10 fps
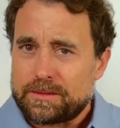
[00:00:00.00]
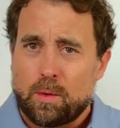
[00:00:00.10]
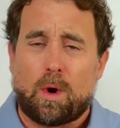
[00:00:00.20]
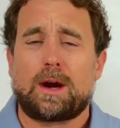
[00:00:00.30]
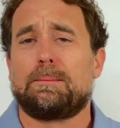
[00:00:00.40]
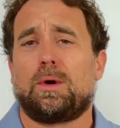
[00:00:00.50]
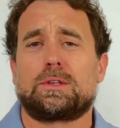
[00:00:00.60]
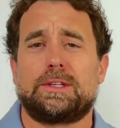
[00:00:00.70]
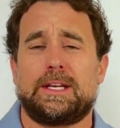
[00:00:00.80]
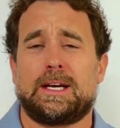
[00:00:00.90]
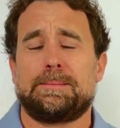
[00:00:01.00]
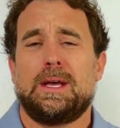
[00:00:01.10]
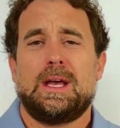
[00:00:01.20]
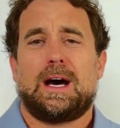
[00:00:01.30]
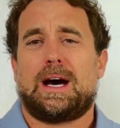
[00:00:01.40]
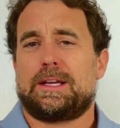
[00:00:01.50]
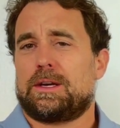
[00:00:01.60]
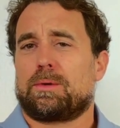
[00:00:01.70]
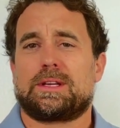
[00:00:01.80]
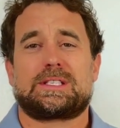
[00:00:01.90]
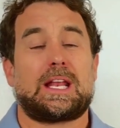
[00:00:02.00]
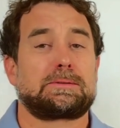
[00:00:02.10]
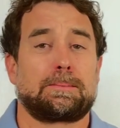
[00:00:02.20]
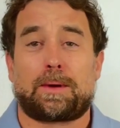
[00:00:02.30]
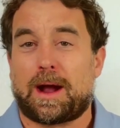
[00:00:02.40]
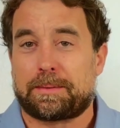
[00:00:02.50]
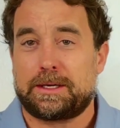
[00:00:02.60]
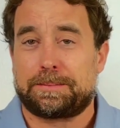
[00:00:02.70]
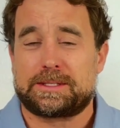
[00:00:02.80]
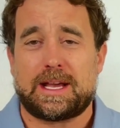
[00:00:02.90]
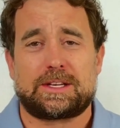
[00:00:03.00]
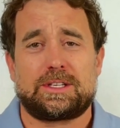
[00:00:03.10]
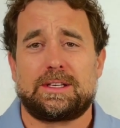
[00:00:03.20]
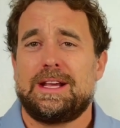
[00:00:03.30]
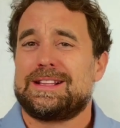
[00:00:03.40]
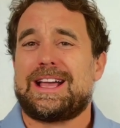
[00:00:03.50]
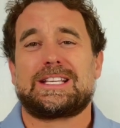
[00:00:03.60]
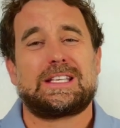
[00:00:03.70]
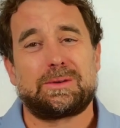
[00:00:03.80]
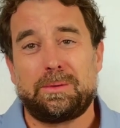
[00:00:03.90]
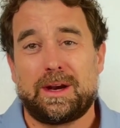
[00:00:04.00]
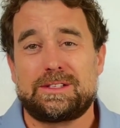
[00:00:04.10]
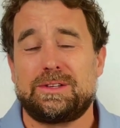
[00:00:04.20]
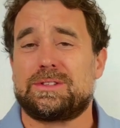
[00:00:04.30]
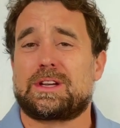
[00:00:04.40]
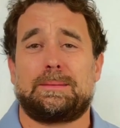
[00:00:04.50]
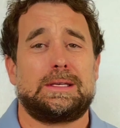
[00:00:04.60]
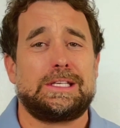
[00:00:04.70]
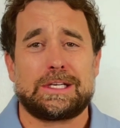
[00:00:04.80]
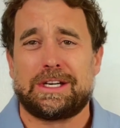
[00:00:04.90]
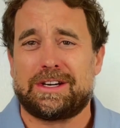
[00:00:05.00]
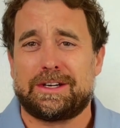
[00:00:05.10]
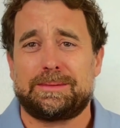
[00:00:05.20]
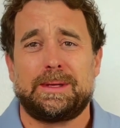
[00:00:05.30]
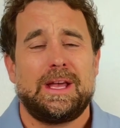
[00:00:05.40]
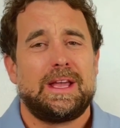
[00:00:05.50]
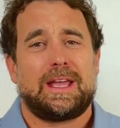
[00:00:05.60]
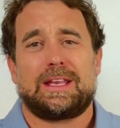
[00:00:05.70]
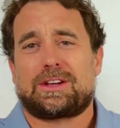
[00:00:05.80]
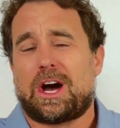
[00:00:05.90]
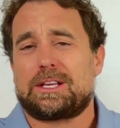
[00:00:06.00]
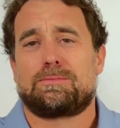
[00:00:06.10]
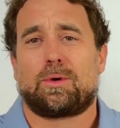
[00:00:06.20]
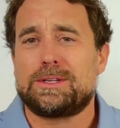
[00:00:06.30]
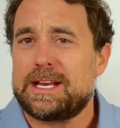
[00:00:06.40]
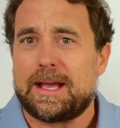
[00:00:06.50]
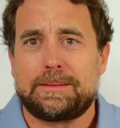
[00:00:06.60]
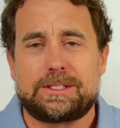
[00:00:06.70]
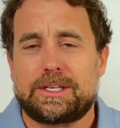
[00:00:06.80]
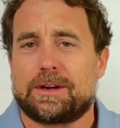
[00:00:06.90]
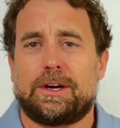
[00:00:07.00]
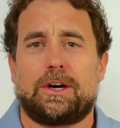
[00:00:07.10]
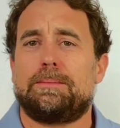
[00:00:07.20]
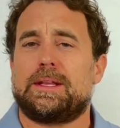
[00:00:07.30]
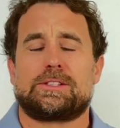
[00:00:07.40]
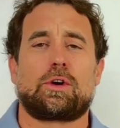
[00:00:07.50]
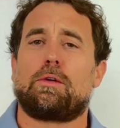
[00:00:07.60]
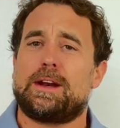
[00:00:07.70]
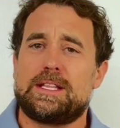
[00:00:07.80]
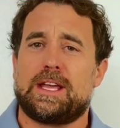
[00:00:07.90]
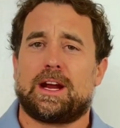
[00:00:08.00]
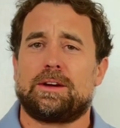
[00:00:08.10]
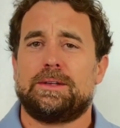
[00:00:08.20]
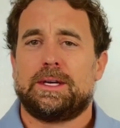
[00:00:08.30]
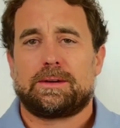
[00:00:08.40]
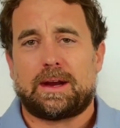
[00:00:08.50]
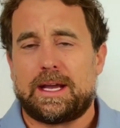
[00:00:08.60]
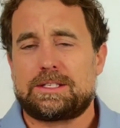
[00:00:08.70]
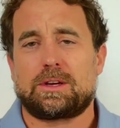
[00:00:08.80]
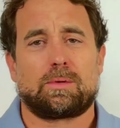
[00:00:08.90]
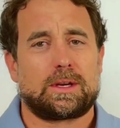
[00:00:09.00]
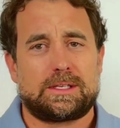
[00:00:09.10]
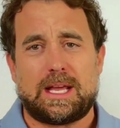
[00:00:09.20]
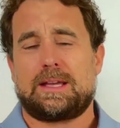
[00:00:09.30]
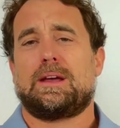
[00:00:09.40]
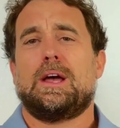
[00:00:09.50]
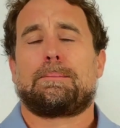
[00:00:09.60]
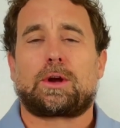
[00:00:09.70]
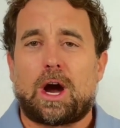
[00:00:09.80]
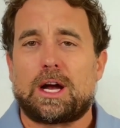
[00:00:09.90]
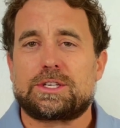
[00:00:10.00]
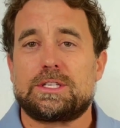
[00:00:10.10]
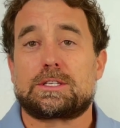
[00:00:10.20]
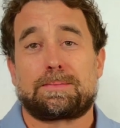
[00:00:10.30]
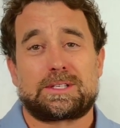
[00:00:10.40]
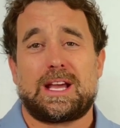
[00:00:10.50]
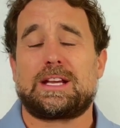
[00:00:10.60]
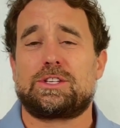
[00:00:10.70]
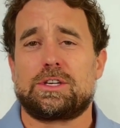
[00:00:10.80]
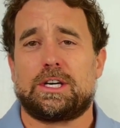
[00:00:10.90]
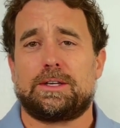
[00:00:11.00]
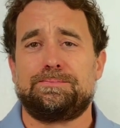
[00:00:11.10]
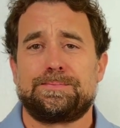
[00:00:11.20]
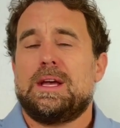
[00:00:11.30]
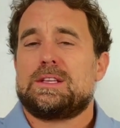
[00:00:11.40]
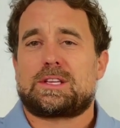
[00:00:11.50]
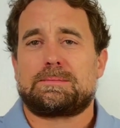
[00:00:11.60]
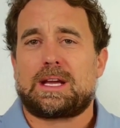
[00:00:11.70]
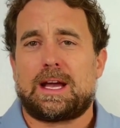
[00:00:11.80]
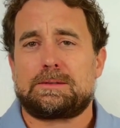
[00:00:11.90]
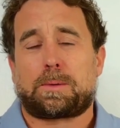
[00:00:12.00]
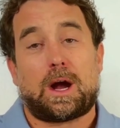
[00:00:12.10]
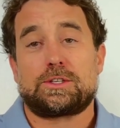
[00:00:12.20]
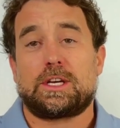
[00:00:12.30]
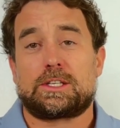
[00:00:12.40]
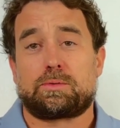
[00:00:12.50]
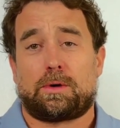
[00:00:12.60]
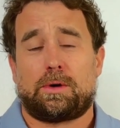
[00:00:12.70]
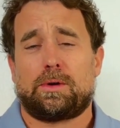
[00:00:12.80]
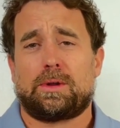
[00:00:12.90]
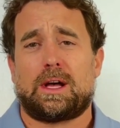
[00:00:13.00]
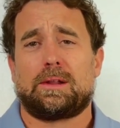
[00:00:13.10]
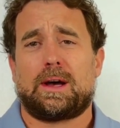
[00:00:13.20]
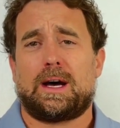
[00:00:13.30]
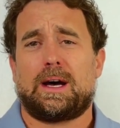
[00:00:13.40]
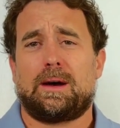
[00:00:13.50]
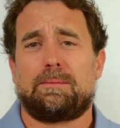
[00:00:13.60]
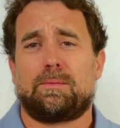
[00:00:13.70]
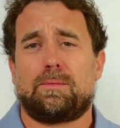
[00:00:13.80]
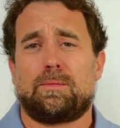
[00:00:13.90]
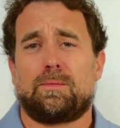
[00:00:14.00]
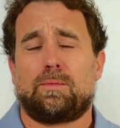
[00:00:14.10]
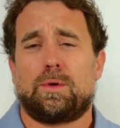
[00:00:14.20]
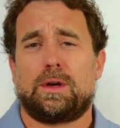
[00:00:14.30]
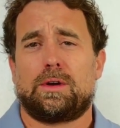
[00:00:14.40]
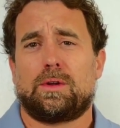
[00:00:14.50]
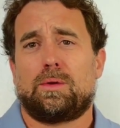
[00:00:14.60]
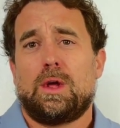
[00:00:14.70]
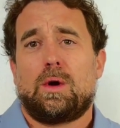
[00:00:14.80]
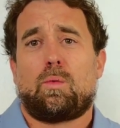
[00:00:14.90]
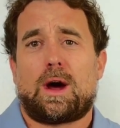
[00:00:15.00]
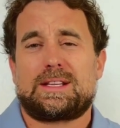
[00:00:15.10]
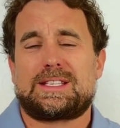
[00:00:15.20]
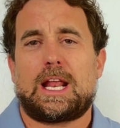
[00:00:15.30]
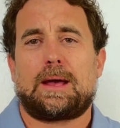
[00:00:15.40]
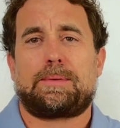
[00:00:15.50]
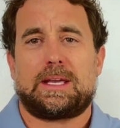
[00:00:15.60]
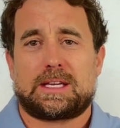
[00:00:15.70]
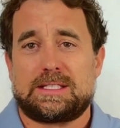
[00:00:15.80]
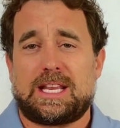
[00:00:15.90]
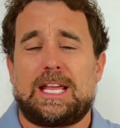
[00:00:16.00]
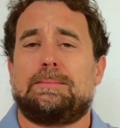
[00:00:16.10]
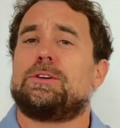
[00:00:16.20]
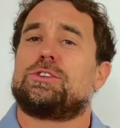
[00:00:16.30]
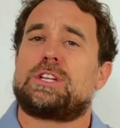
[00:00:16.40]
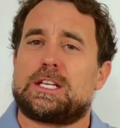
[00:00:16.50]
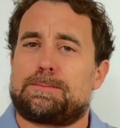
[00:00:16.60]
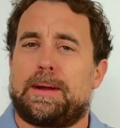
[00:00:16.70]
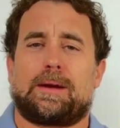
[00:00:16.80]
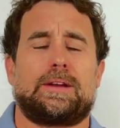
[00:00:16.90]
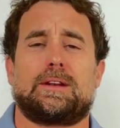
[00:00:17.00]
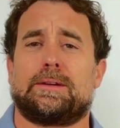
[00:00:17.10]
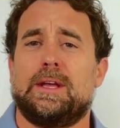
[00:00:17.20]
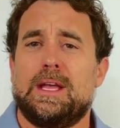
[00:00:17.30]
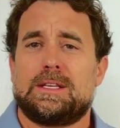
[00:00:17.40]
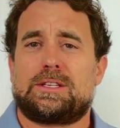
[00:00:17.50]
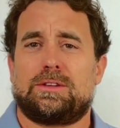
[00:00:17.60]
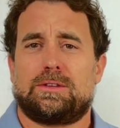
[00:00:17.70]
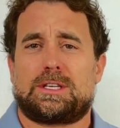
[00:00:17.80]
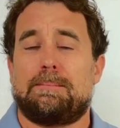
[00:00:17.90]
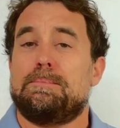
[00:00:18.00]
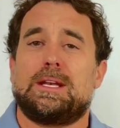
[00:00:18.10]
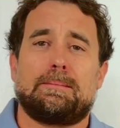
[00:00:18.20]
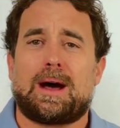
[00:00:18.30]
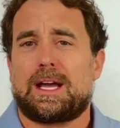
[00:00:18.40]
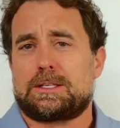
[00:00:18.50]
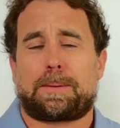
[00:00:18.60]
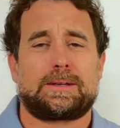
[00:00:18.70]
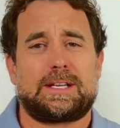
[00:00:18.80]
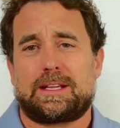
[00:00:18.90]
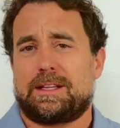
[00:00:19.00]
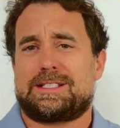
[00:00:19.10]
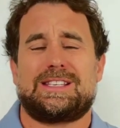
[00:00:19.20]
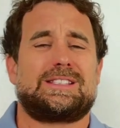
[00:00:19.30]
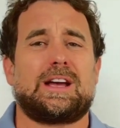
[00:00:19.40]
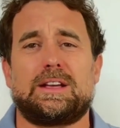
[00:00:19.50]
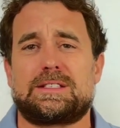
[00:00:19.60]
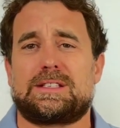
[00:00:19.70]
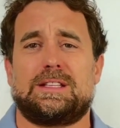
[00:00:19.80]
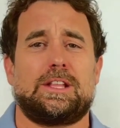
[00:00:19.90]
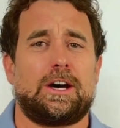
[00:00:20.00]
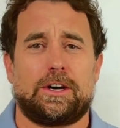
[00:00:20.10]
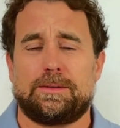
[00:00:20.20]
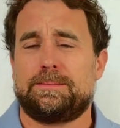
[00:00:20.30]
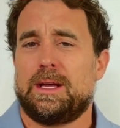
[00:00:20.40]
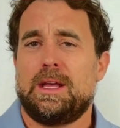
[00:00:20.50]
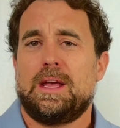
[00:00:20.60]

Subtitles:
Water, mold cleanup, we're going to set up some property protection. Last thing we want to do is come into your home and cause more damage to your home than is already there, right? So we're going to take precautions to protect your home. Sometimes projects will want to up a containment or dust barrier to minimize particulates and dust in the home.